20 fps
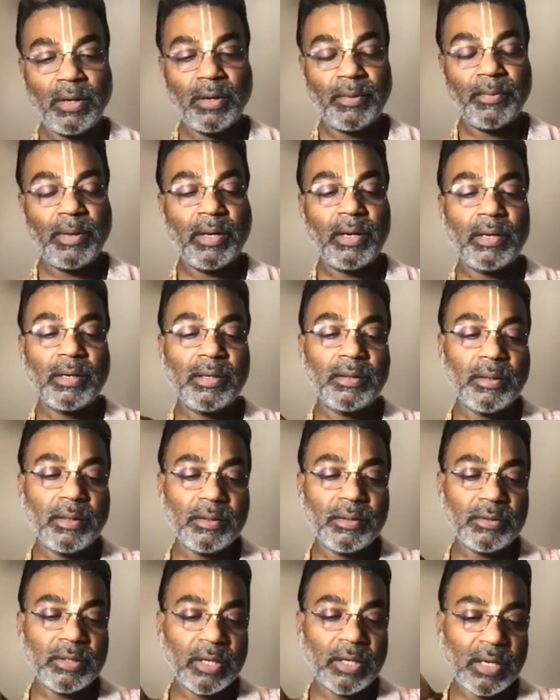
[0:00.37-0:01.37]
where
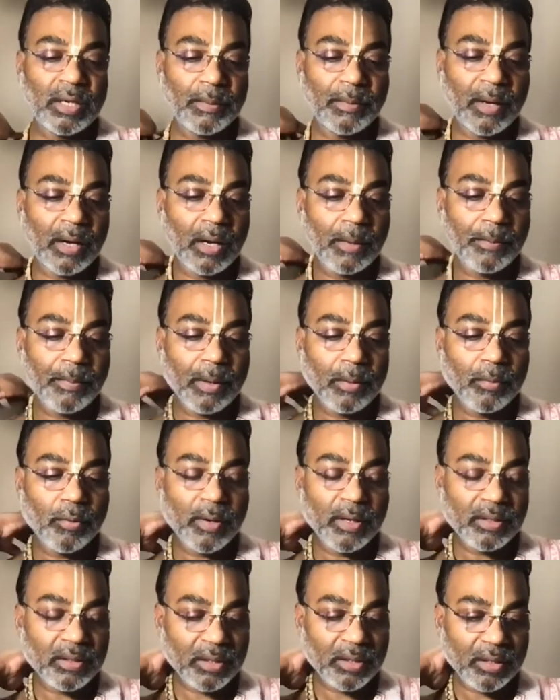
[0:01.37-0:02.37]
Chaitanya
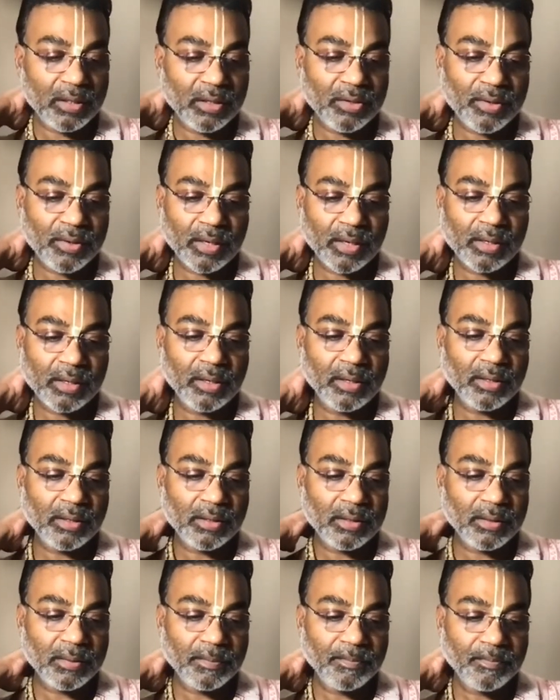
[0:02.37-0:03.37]
Mahaprabhu has instructed
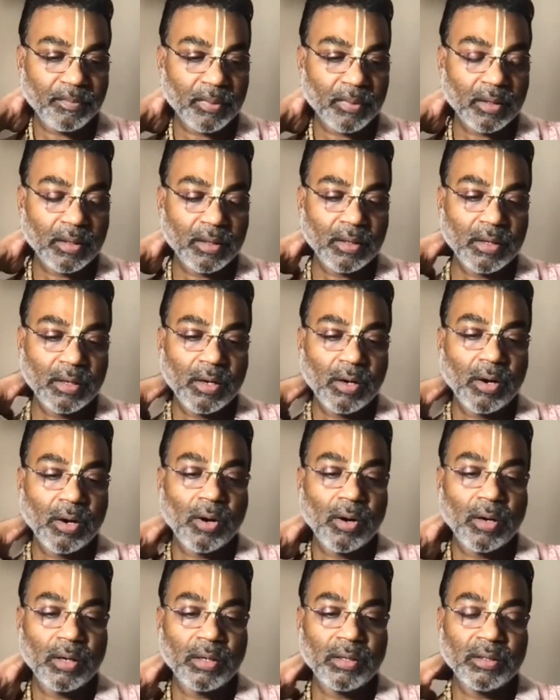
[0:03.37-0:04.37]
it
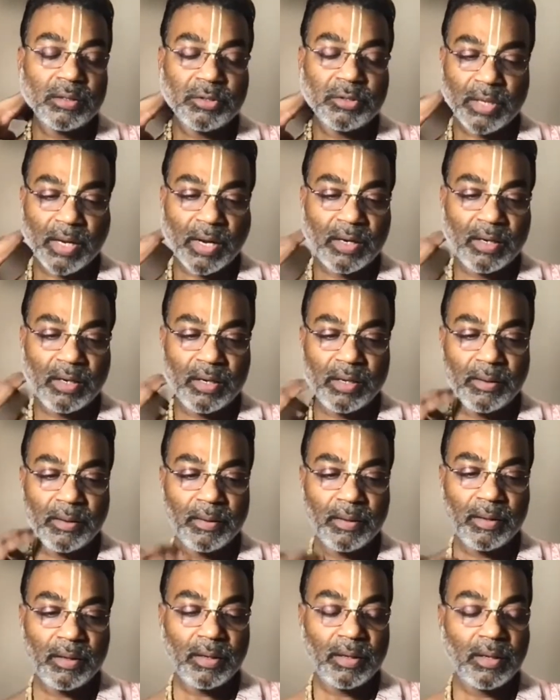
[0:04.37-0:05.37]
on chanting
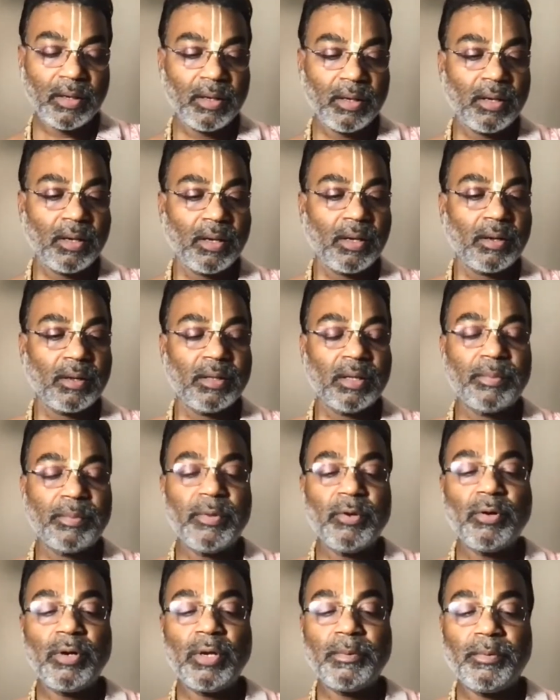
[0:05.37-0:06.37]
the
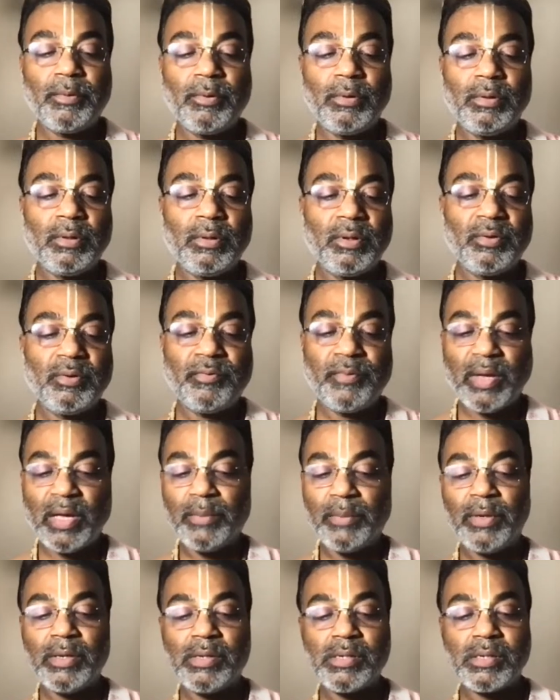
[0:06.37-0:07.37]
beautiful,
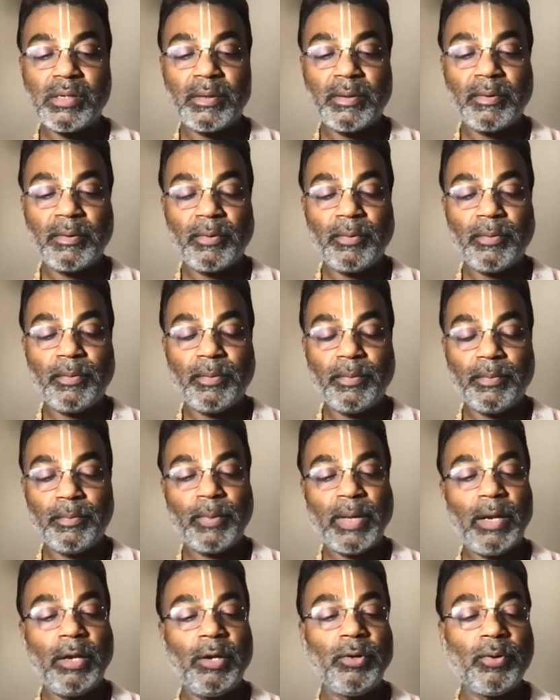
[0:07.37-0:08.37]
famous,
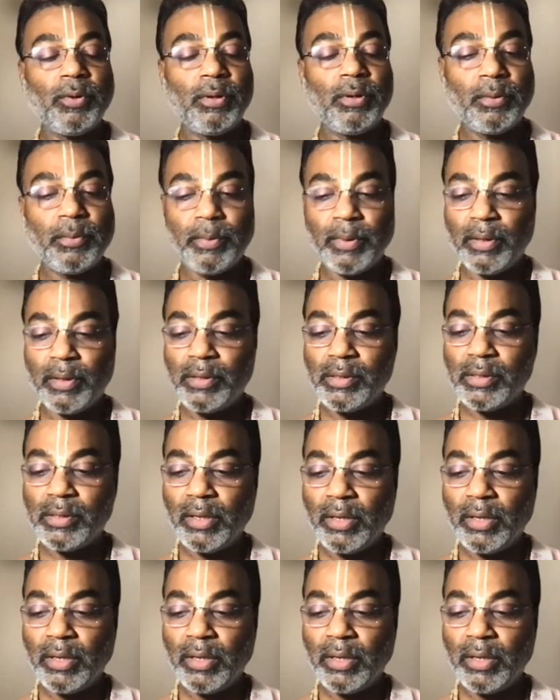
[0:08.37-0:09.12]
well-known verse,